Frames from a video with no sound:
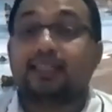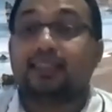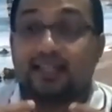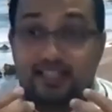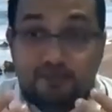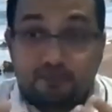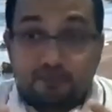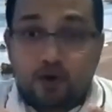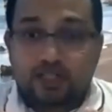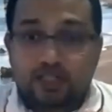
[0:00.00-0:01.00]
That is
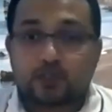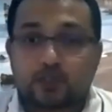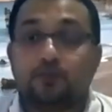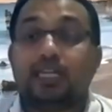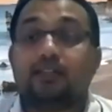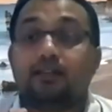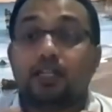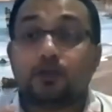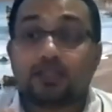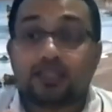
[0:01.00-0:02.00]
important. So we
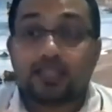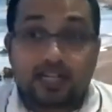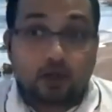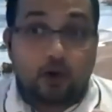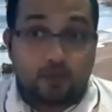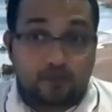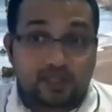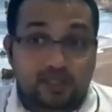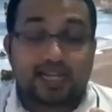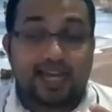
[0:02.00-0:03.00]
introduced that
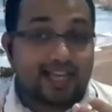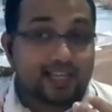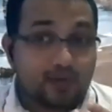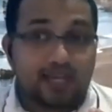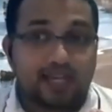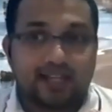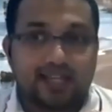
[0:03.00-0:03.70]
option as well.